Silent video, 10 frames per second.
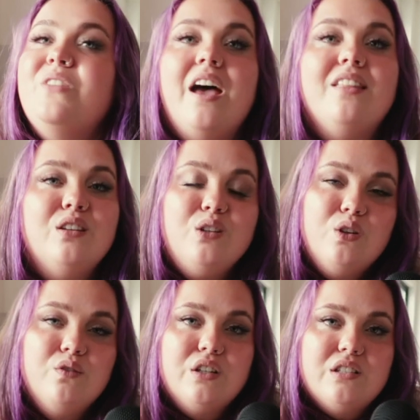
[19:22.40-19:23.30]
that the
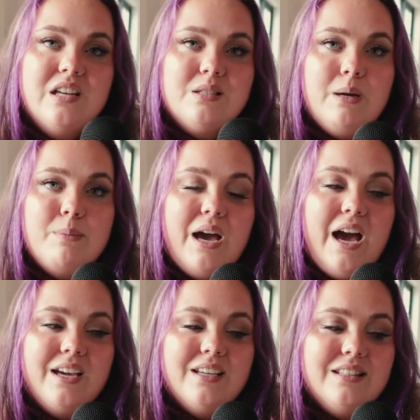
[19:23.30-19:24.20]
universe has my
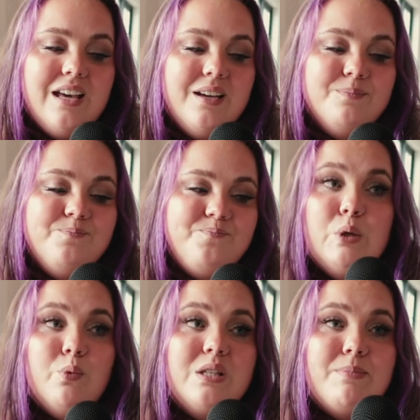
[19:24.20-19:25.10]
back and that
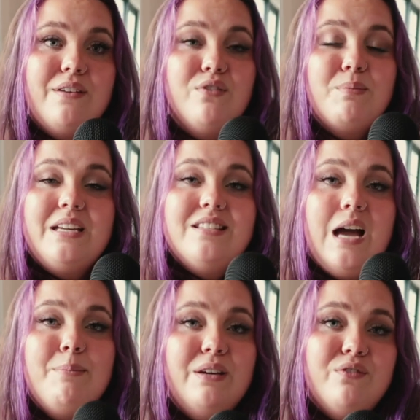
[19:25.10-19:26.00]
what's meant for me is
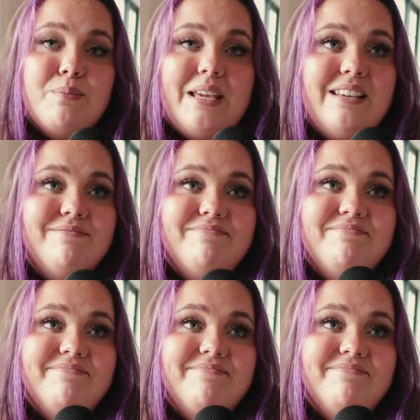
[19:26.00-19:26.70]
coming for me.